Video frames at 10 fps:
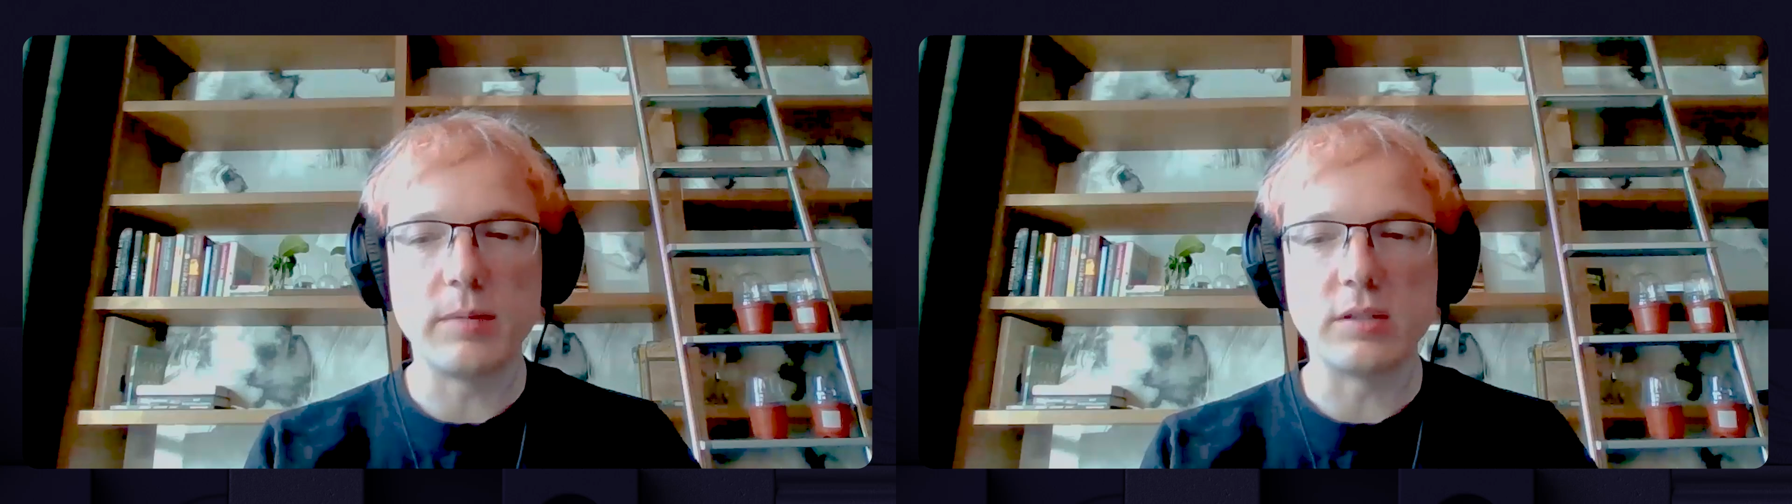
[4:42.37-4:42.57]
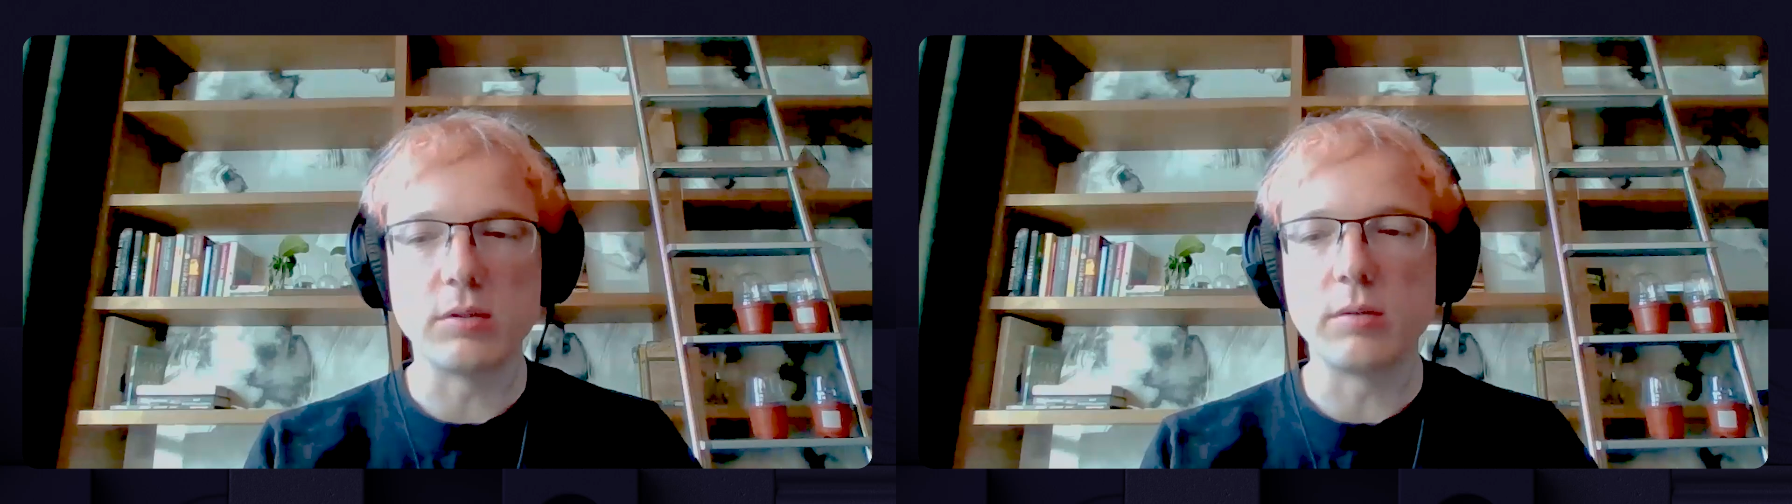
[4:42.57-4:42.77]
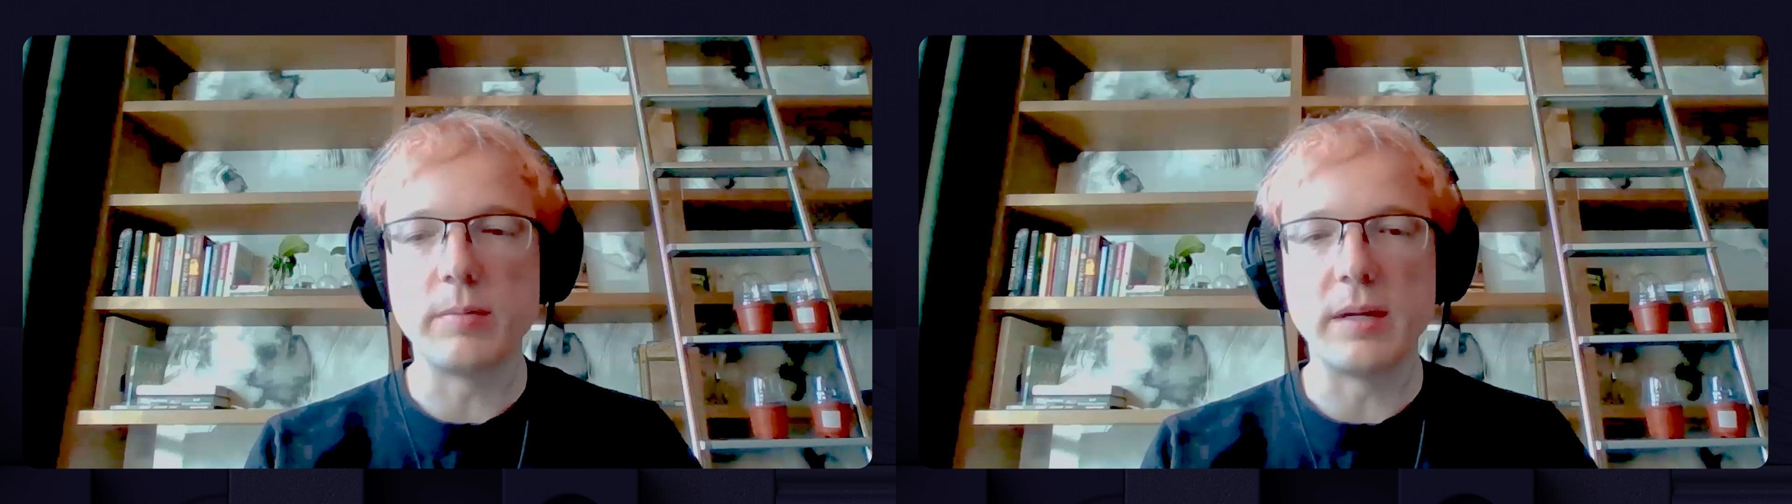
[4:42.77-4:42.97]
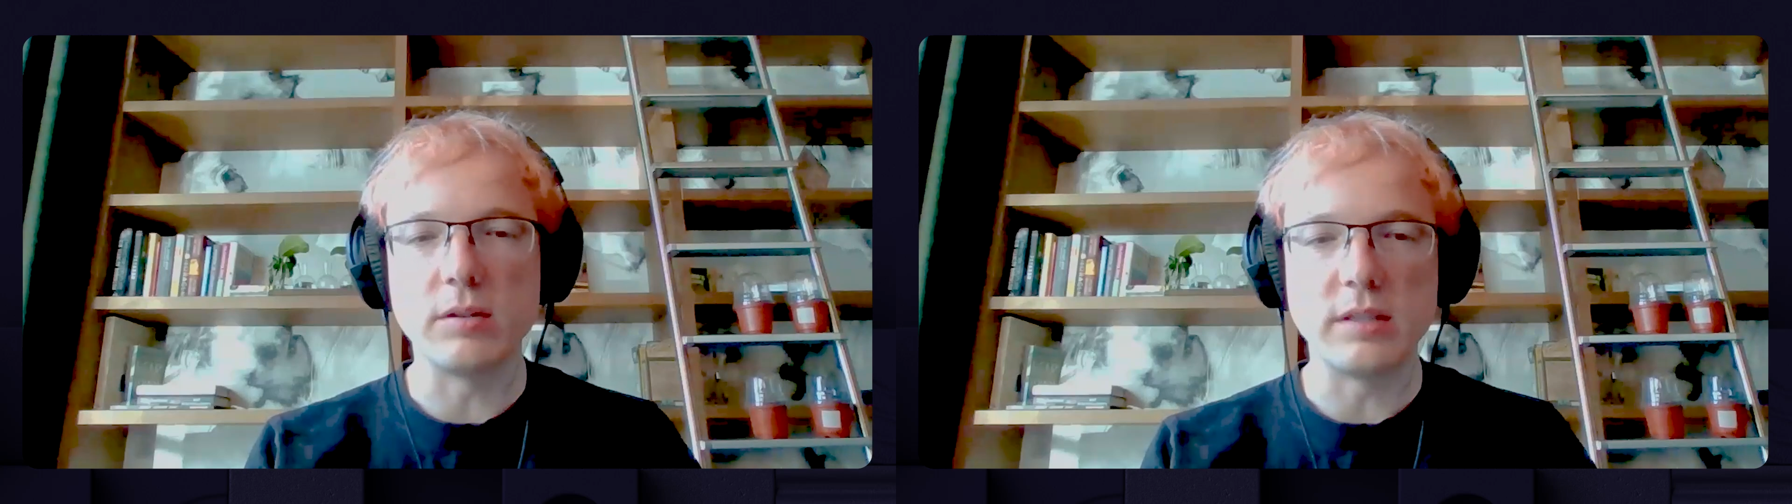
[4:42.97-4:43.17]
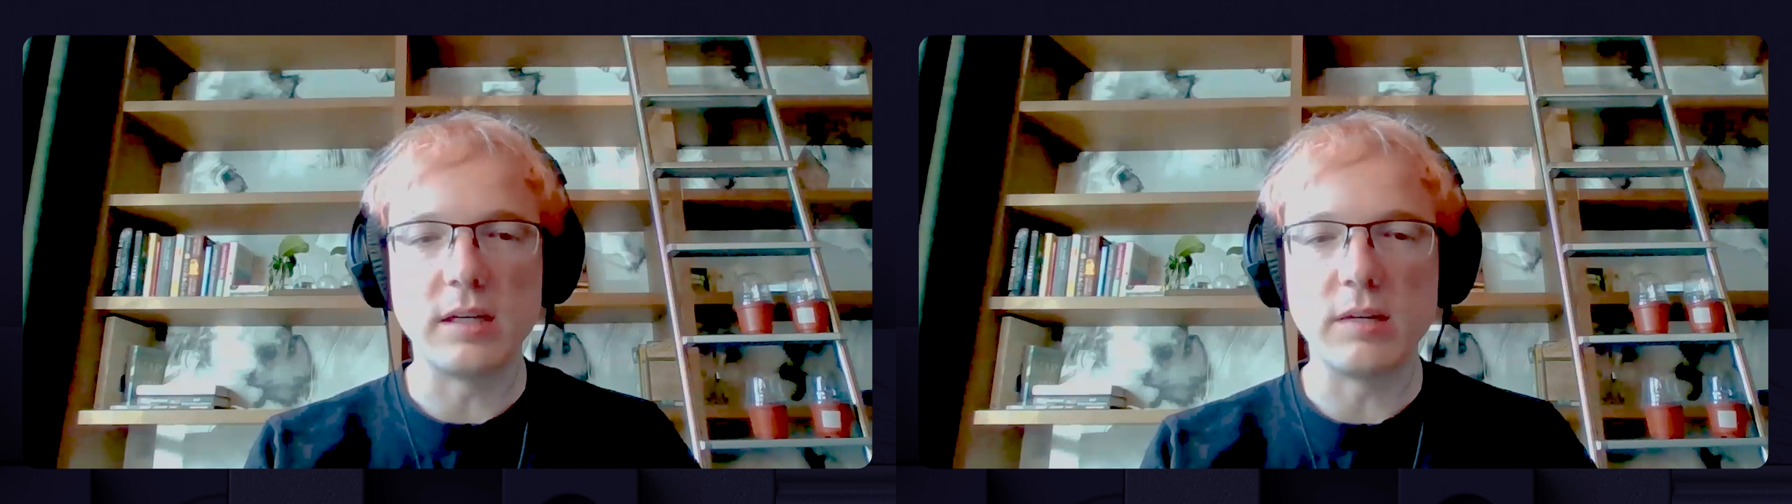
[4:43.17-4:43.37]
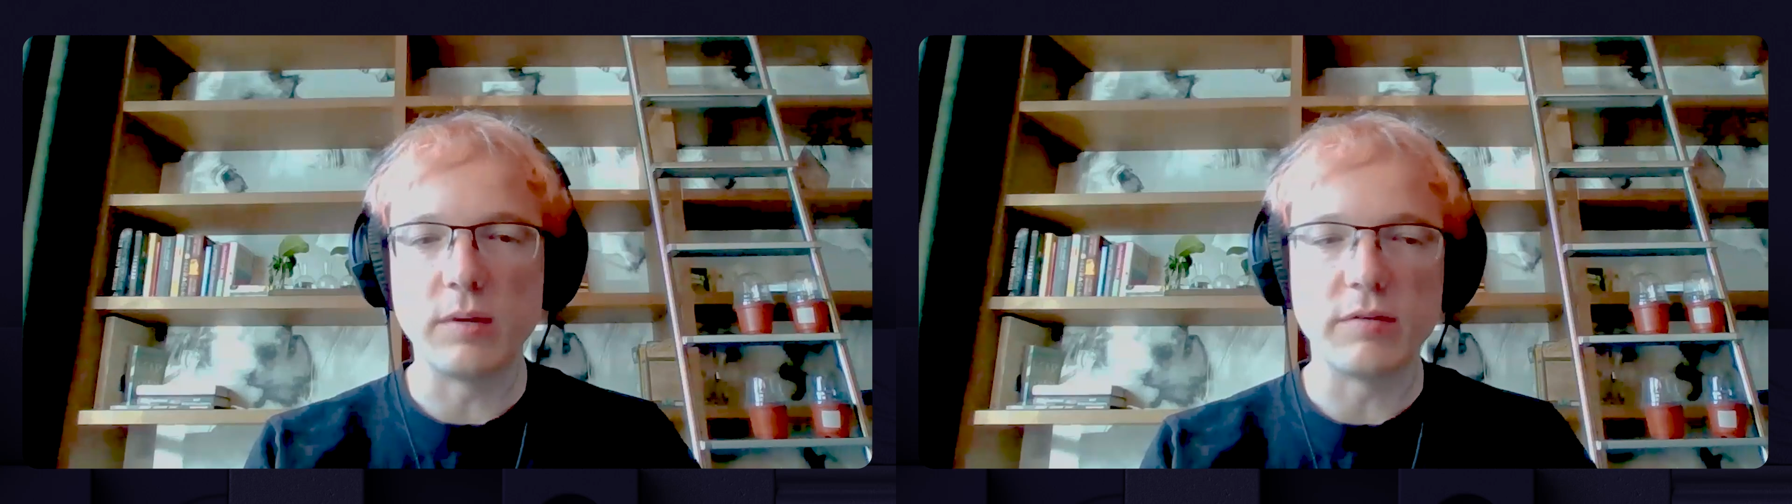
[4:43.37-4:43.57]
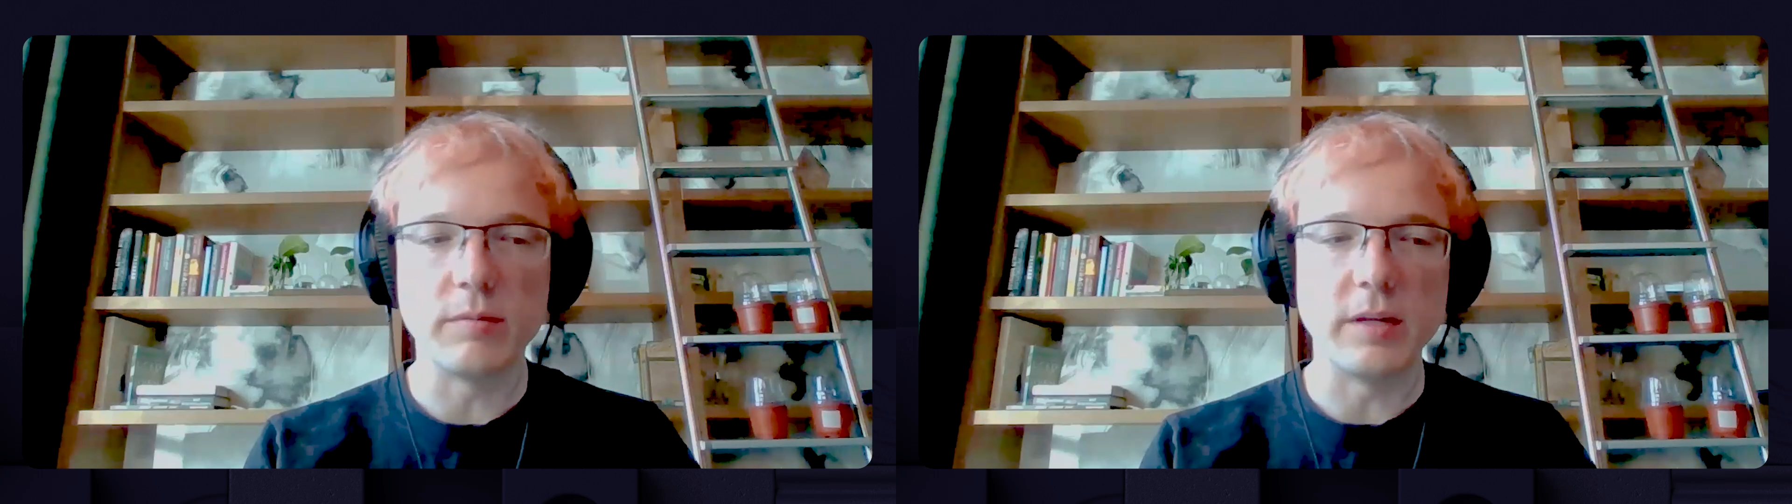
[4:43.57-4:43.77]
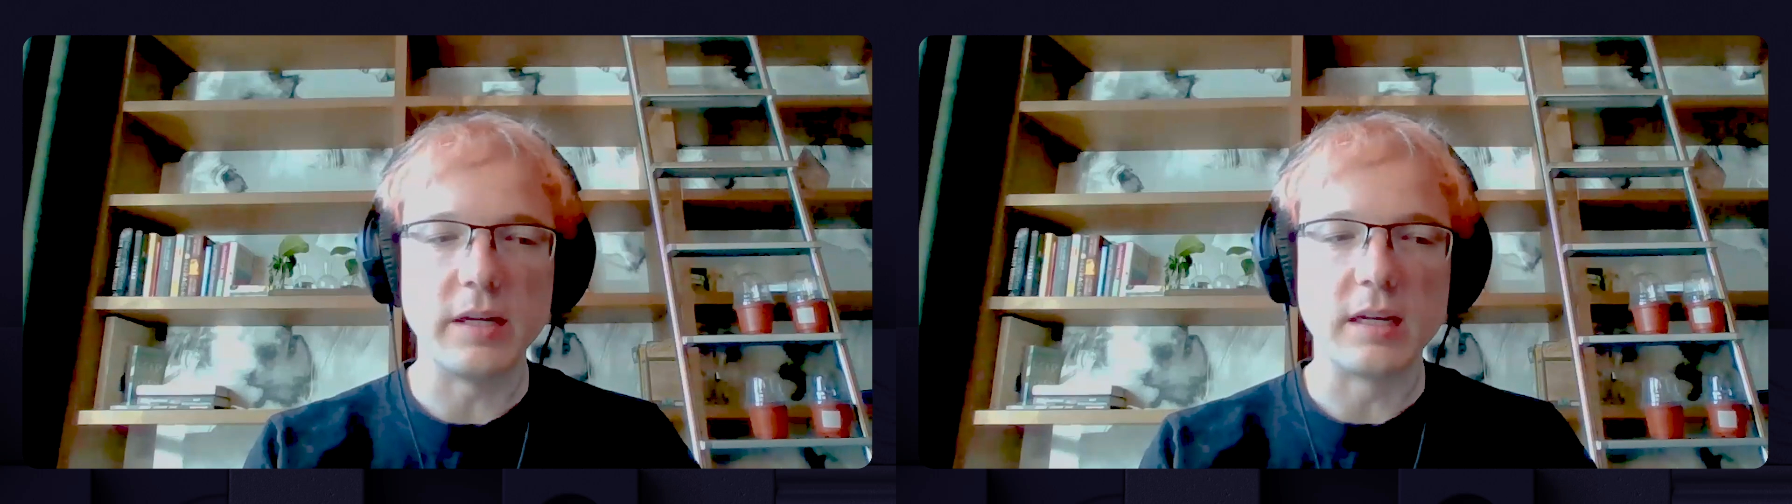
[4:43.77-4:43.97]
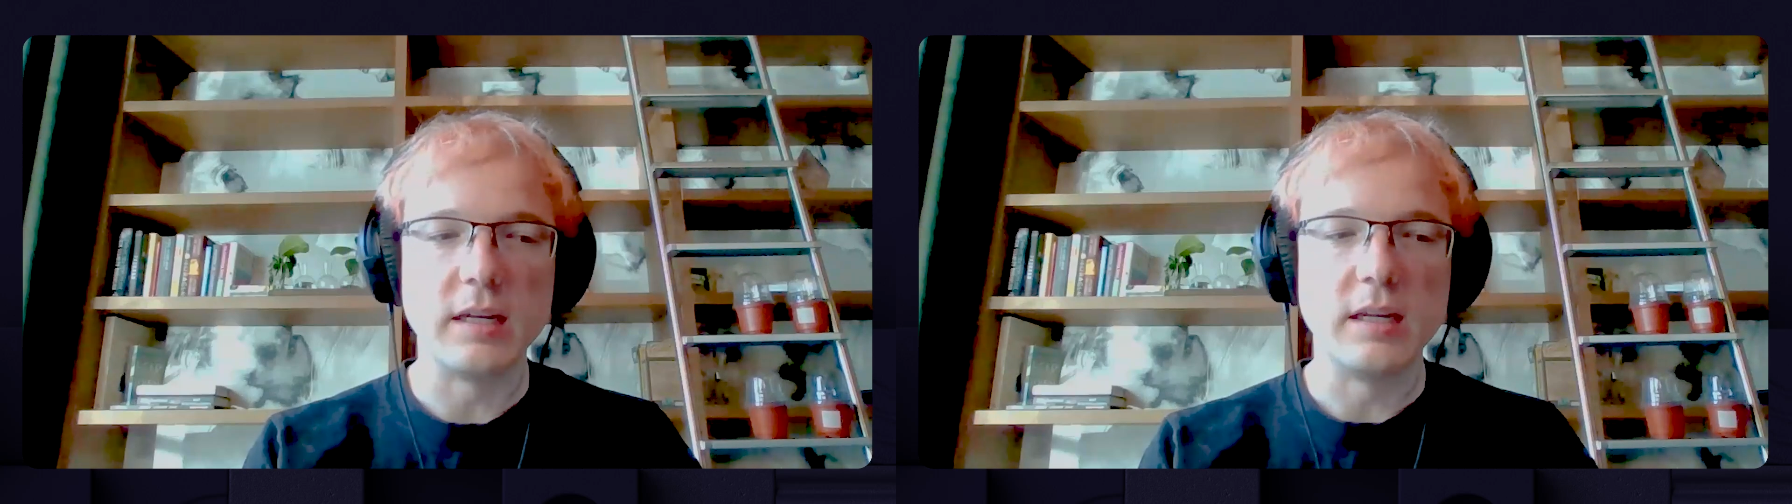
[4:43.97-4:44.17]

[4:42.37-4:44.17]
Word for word: by solar panels anywhere from like